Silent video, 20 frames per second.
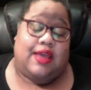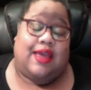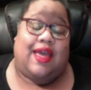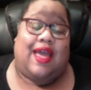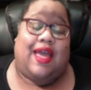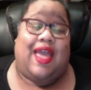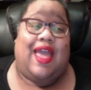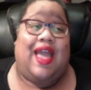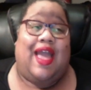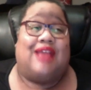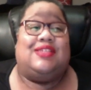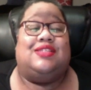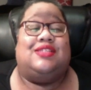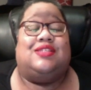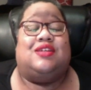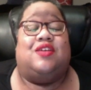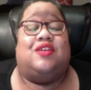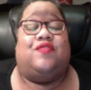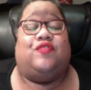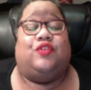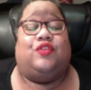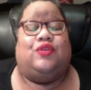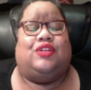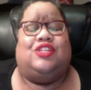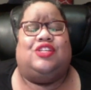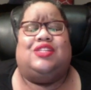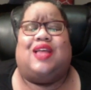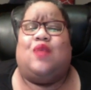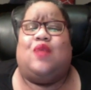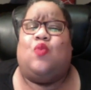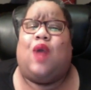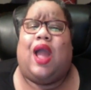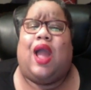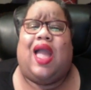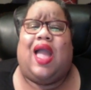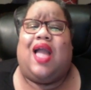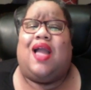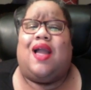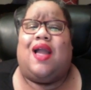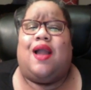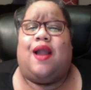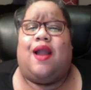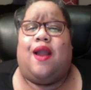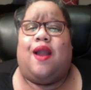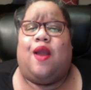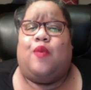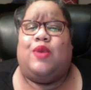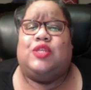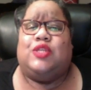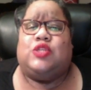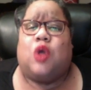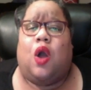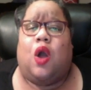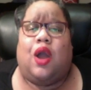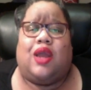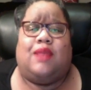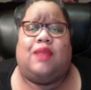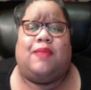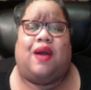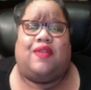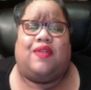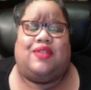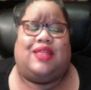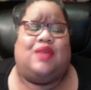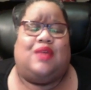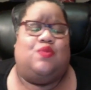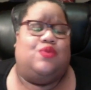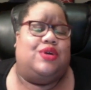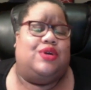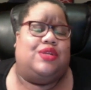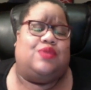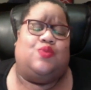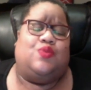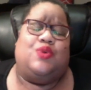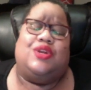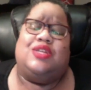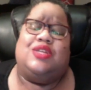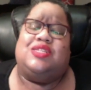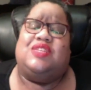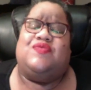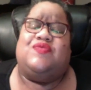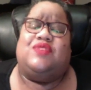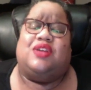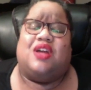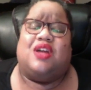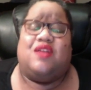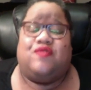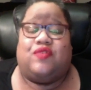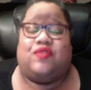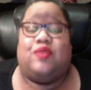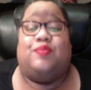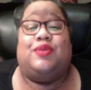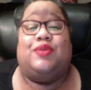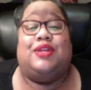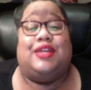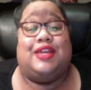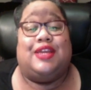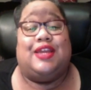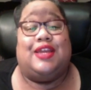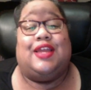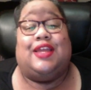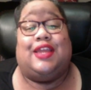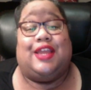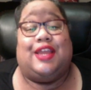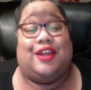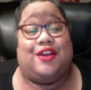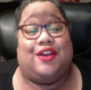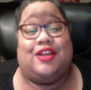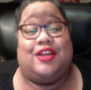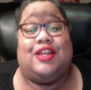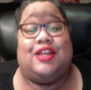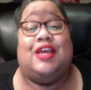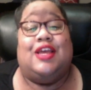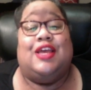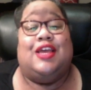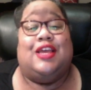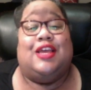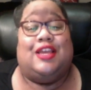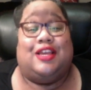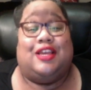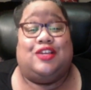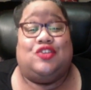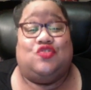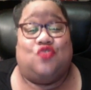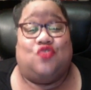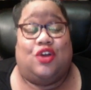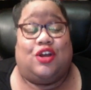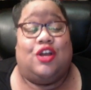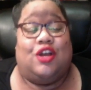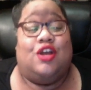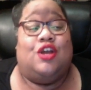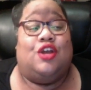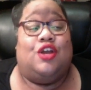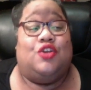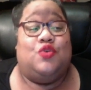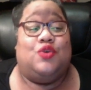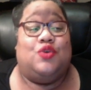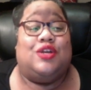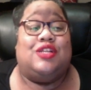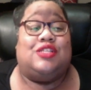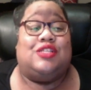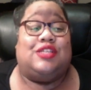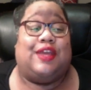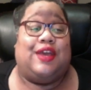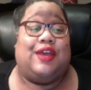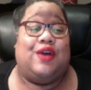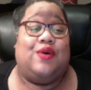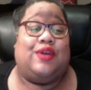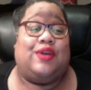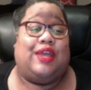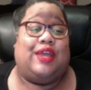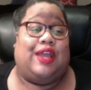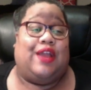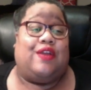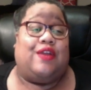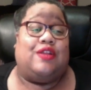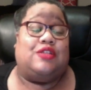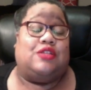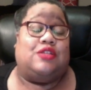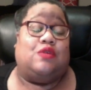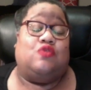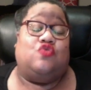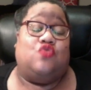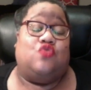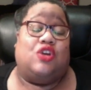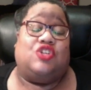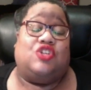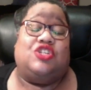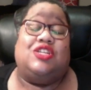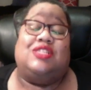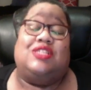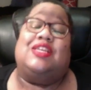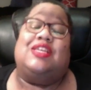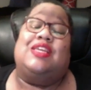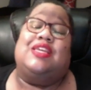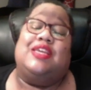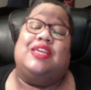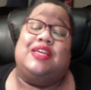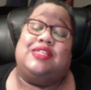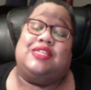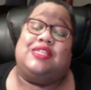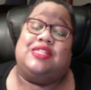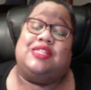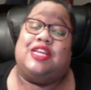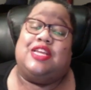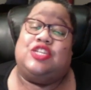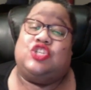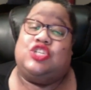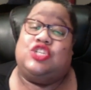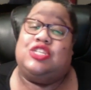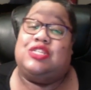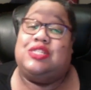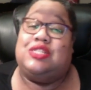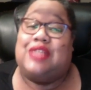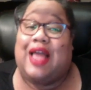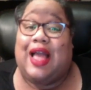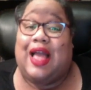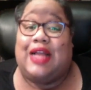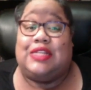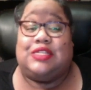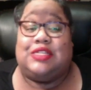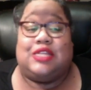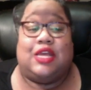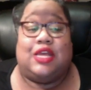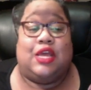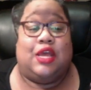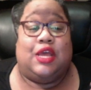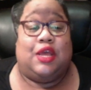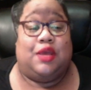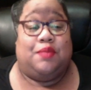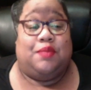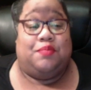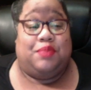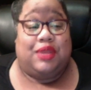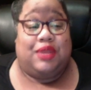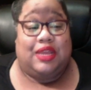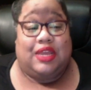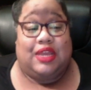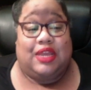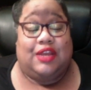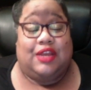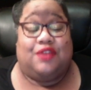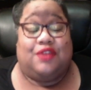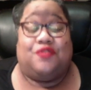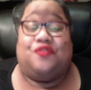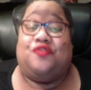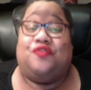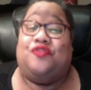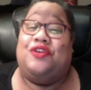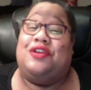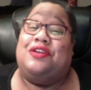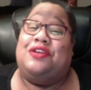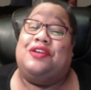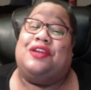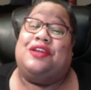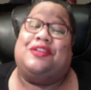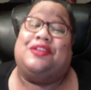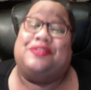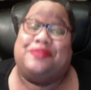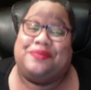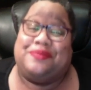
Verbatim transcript: ash is confused she's like why are we talking about this like what where does this even come from but again karen is drunk you can tell karen is so drunk she doesn't get that she's not being friendly